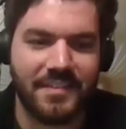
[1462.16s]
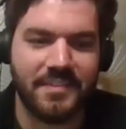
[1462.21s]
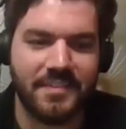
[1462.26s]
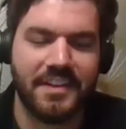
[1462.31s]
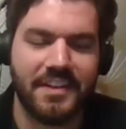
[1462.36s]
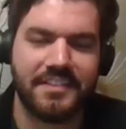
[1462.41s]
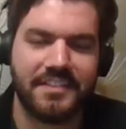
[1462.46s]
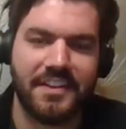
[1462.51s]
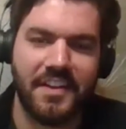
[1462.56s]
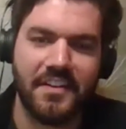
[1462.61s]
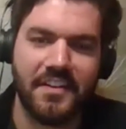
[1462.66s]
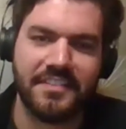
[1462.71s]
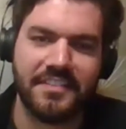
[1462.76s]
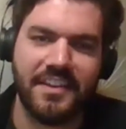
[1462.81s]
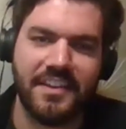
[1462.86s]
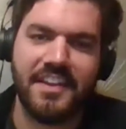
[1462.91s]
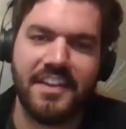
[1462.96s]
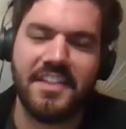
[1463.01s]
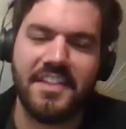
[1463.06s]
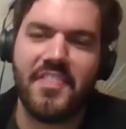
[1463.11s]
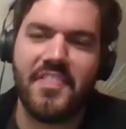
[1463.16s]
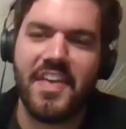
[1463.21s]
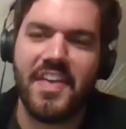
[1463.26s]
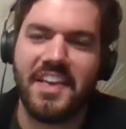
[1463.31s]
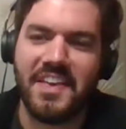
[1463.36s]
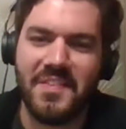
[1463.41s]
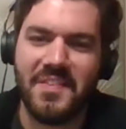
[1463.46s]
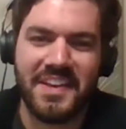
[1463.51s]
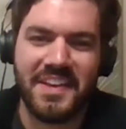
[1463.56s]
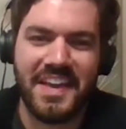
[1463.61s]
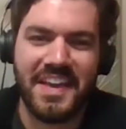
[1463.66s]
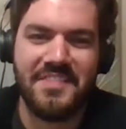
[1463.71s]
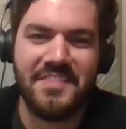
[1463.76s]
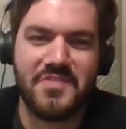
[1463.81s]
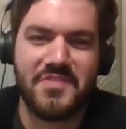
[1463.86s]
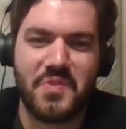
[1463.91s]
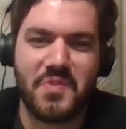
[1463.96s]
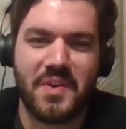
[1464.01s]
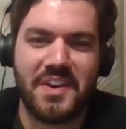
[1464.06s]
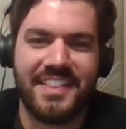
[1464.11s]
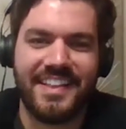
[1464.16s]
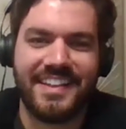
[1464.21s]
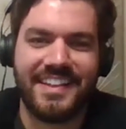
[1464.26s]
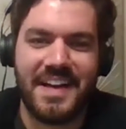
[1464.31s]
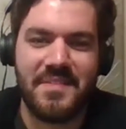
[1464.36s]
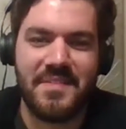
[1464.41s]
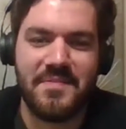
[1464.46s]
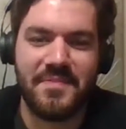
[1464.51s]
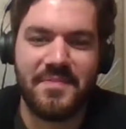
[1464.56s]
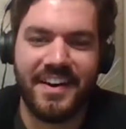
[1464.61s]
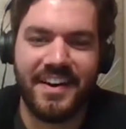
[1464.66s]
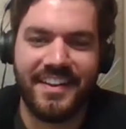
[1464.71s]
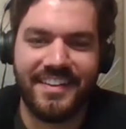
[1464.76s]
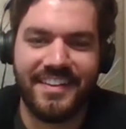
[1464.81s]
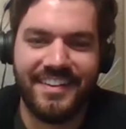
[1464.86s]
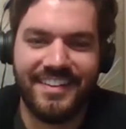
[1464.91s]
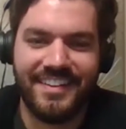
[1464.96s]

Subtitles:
Well, Dr. El-Sayed, thank you again for joining the Climate Pod.